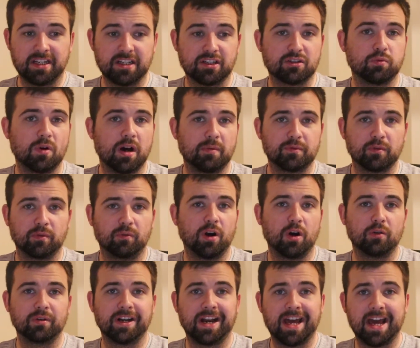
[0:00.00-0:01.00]
He swapped with
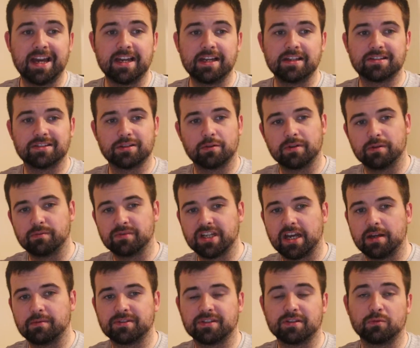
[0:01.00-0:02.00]
Ronan Hayes, so he was
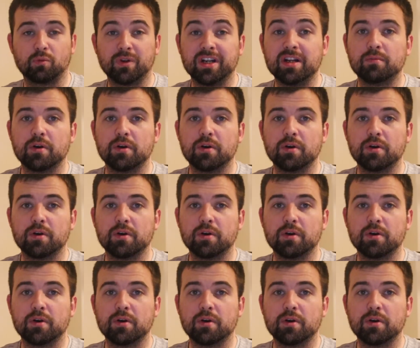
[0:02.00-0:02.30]
able to win